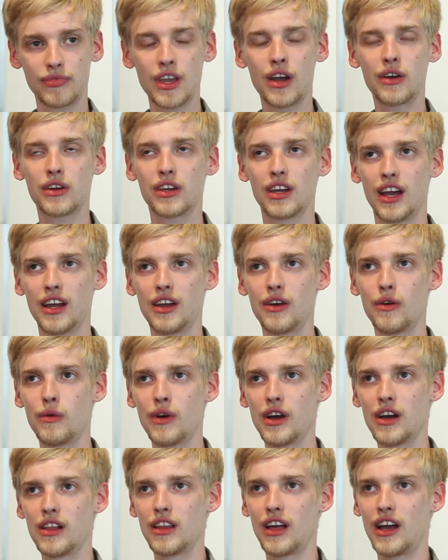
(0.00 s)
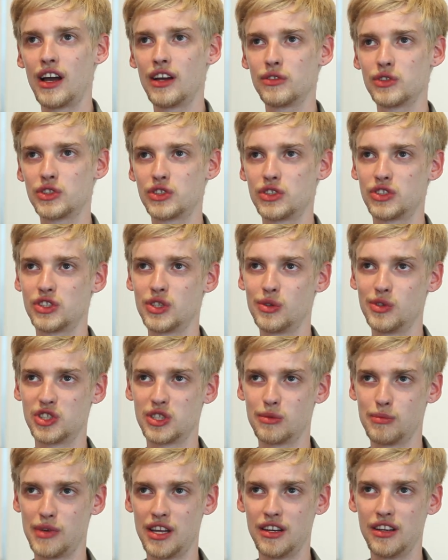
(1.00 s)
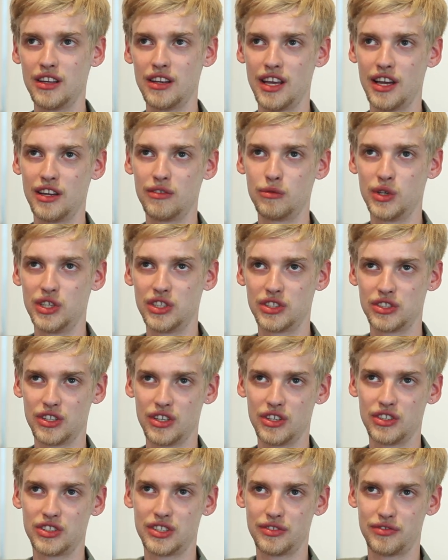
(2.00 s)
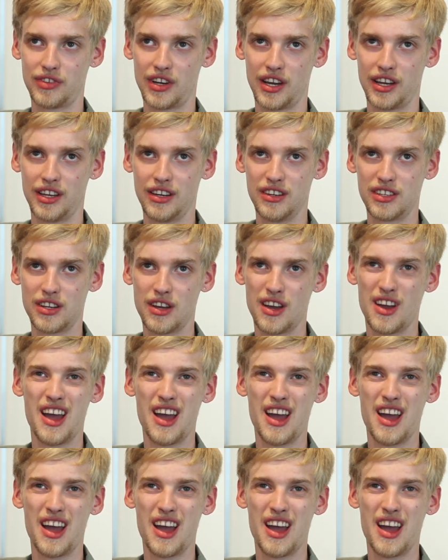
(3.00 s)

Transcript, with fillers: Okay, well, I was just doing some internet research to find